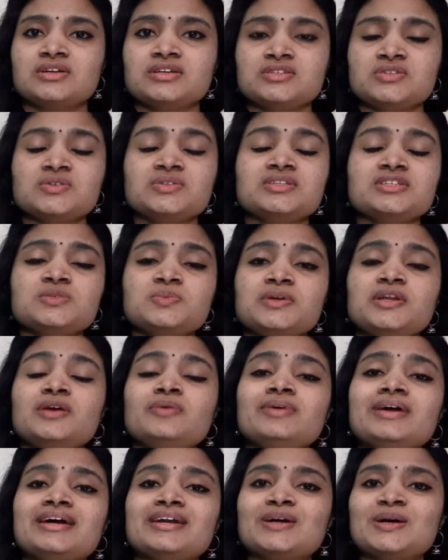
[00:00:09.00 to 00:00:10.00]
So in this
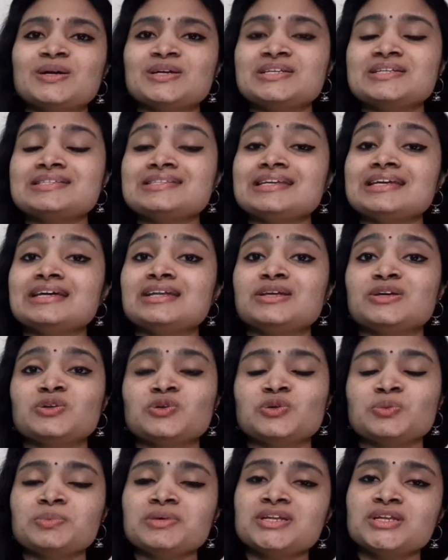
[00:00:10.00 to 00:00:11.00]
video, we are going to see a
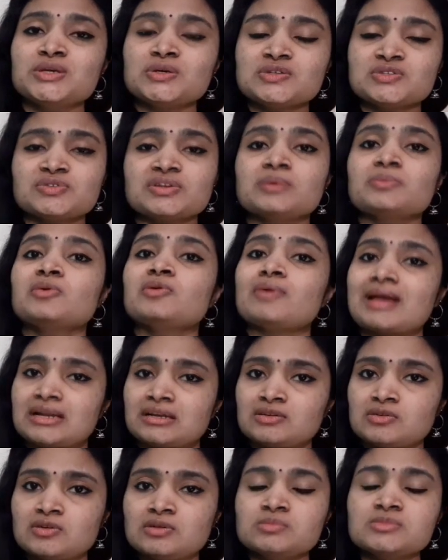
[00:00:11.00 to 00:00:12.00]
recruitment news from
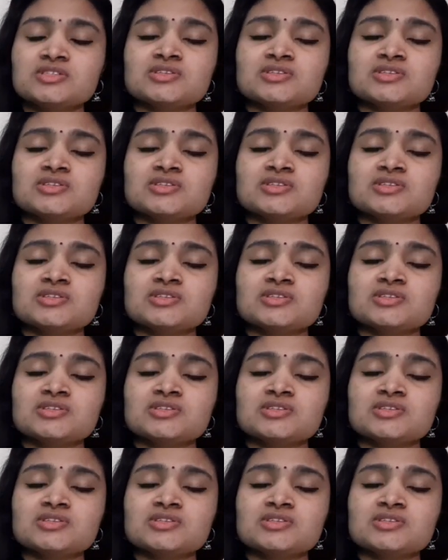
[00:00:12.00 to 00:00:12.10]
Qualcomm.